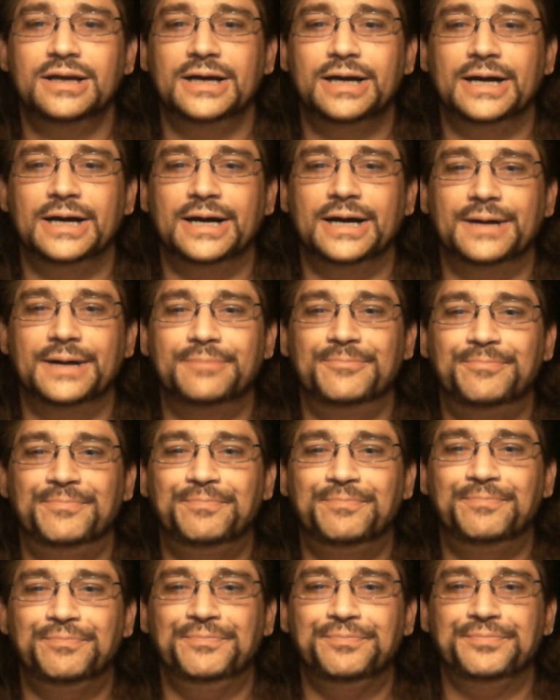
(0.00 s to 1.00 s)
Um,
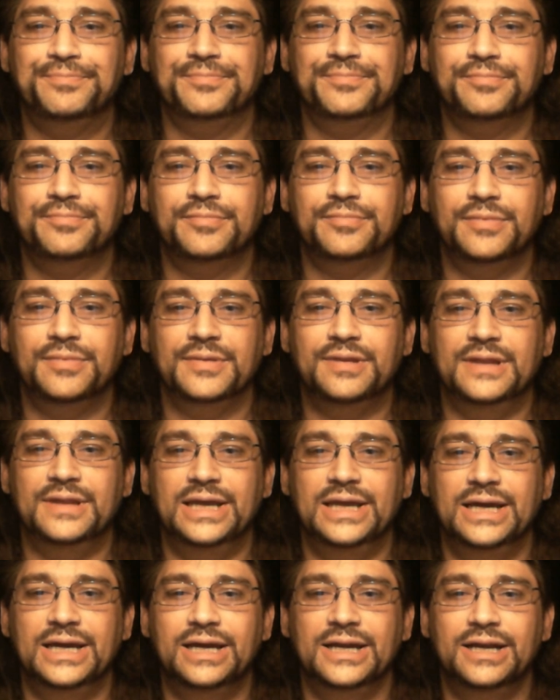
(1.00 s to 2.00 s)

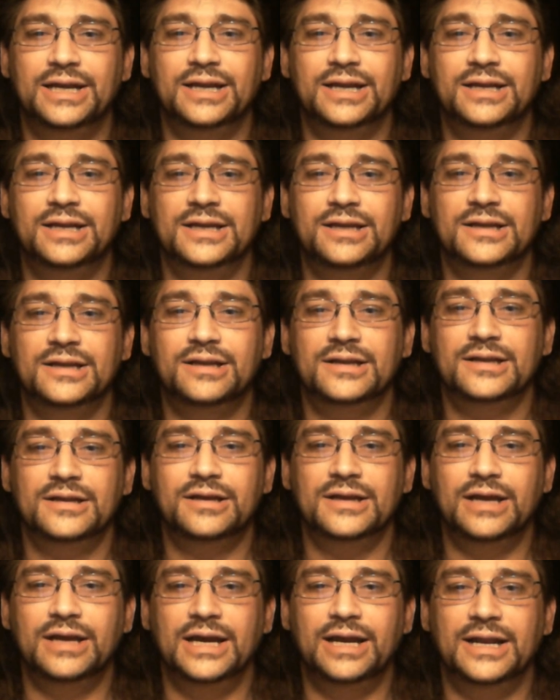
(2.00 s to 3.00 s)
then
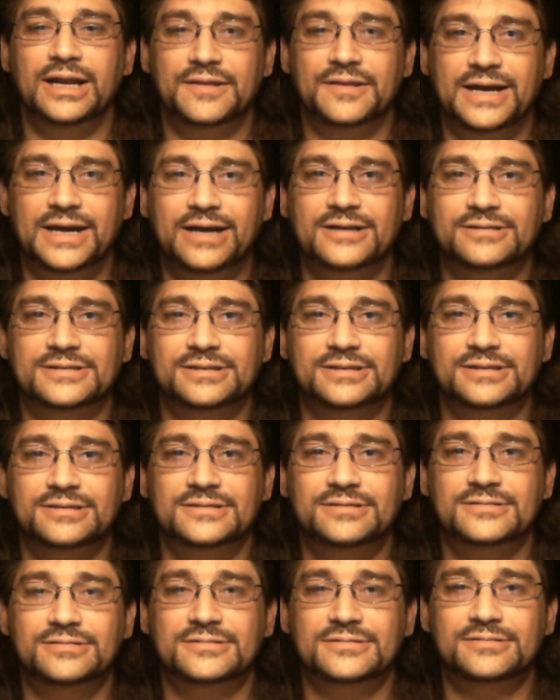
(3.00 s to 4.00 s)
at a thousand,
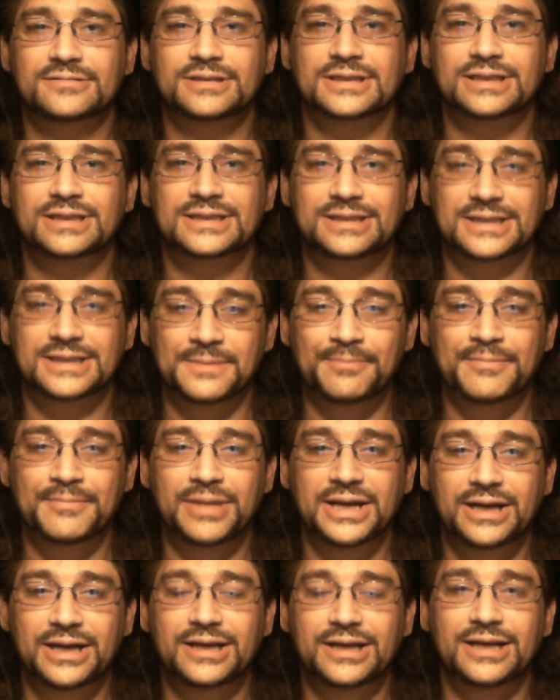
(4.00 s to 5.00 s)
the the
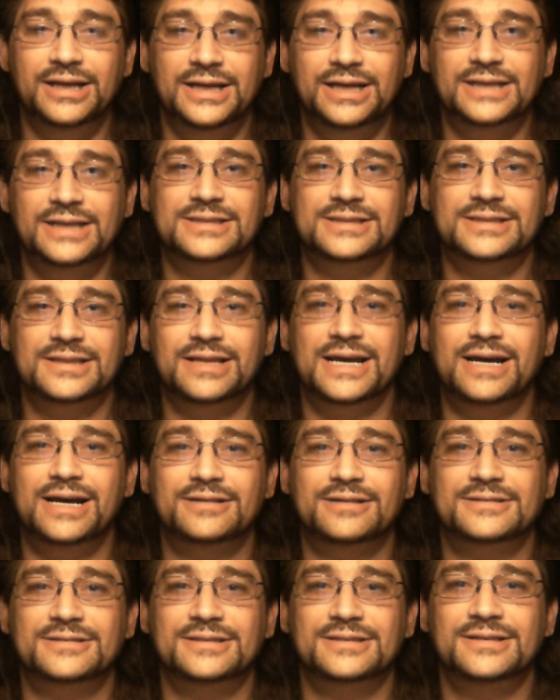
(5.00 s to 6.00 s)
minute it hits a
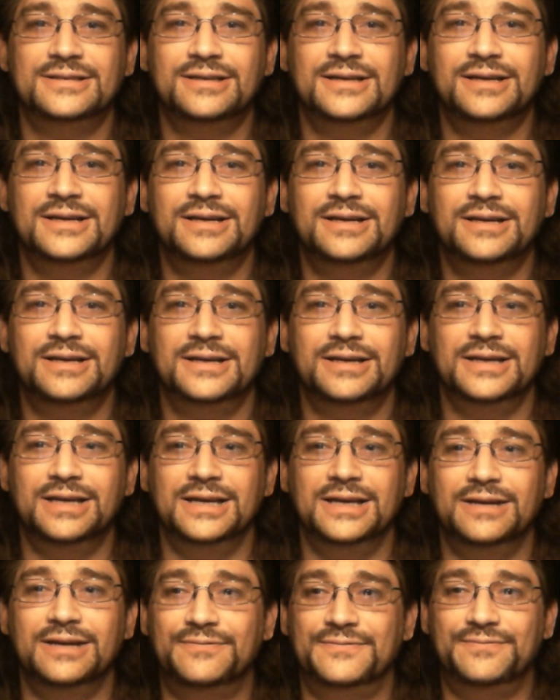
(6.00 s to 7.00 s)
thousand,
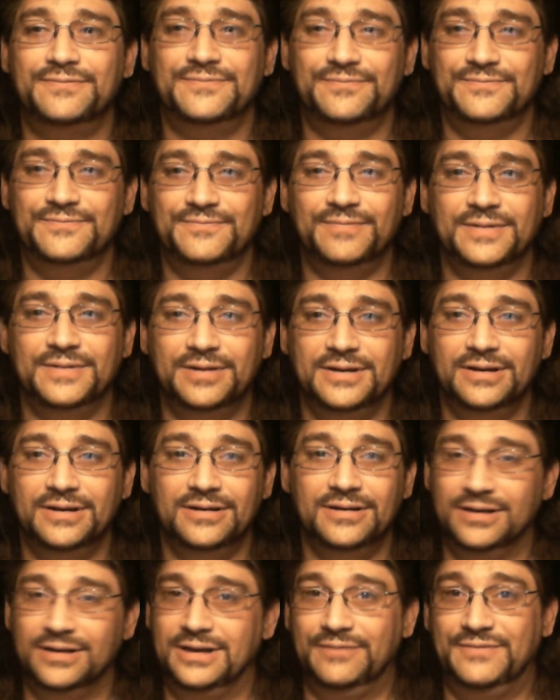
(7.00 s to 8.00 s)
if
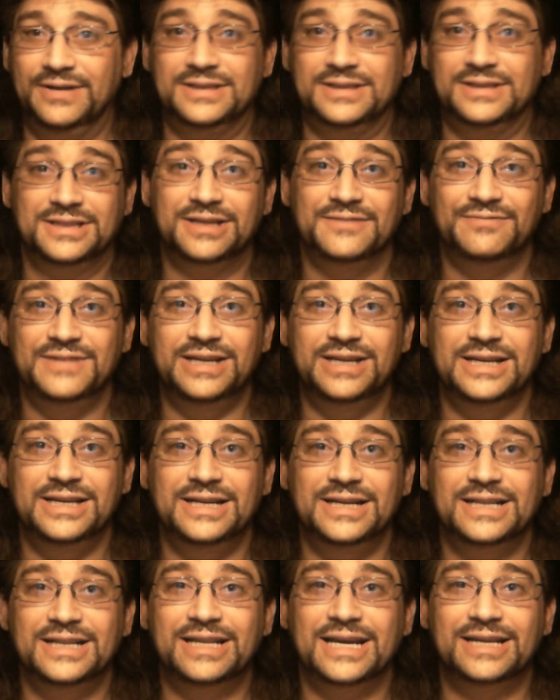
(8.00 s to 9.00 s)
if it's convenient
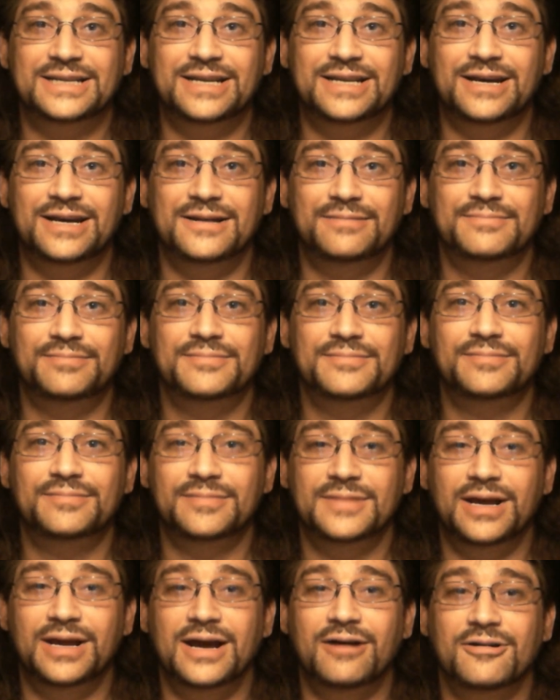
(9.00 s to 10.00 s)
at that time,
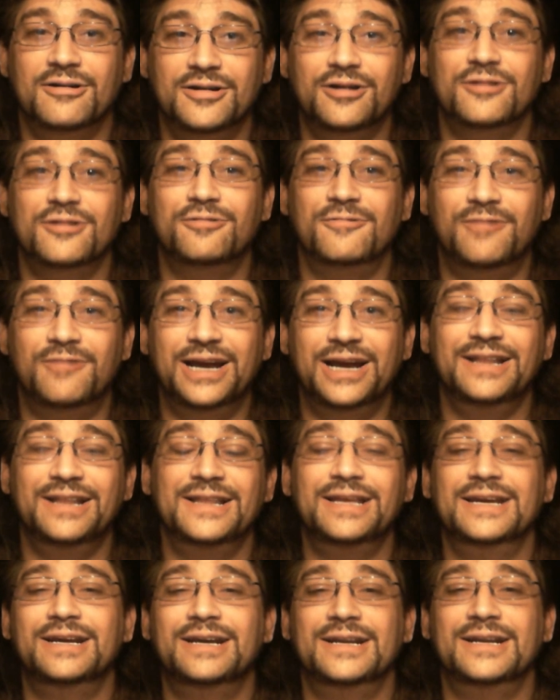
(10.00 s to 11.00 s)
I'll go right
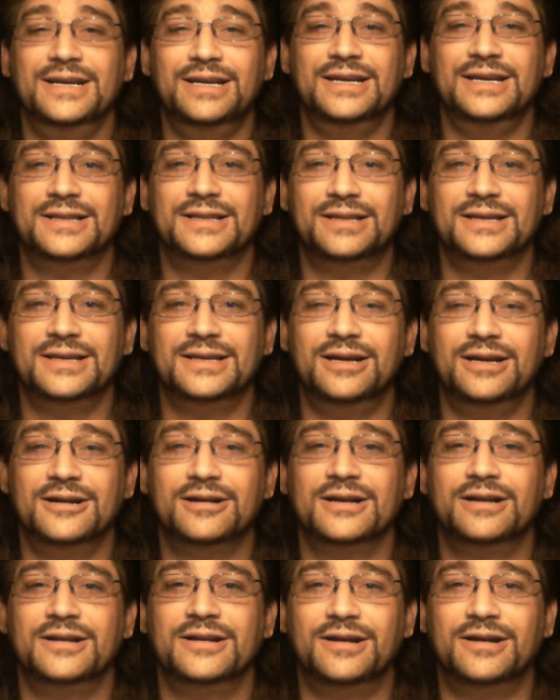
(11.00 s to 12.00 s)
then and get the hair
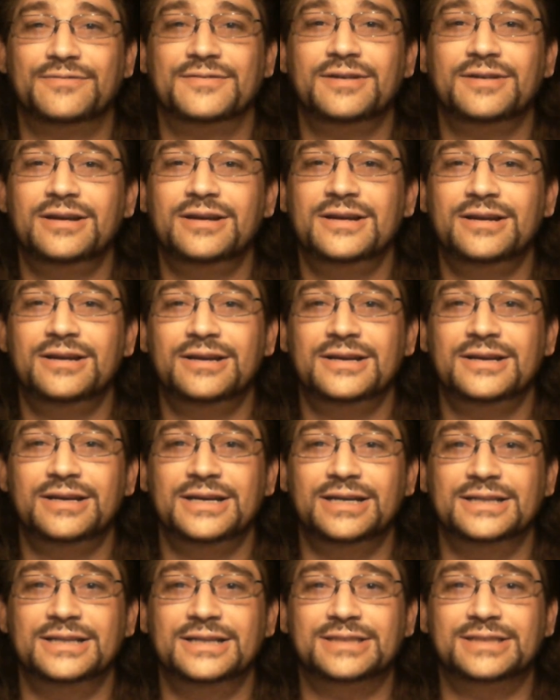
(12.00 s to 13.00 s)
cut off
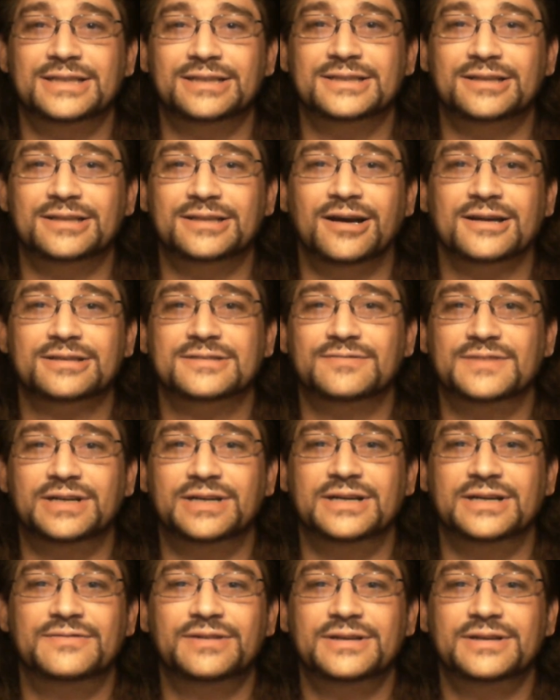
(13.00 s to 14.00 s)
and sent to Locks of
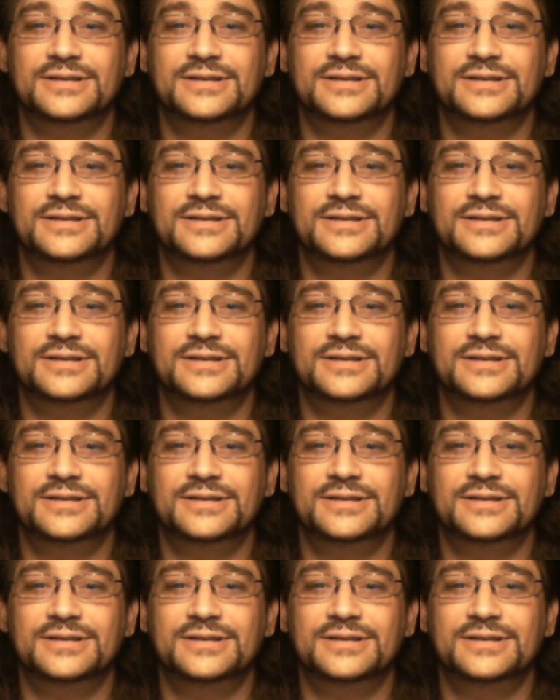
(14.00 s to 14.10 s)
Love.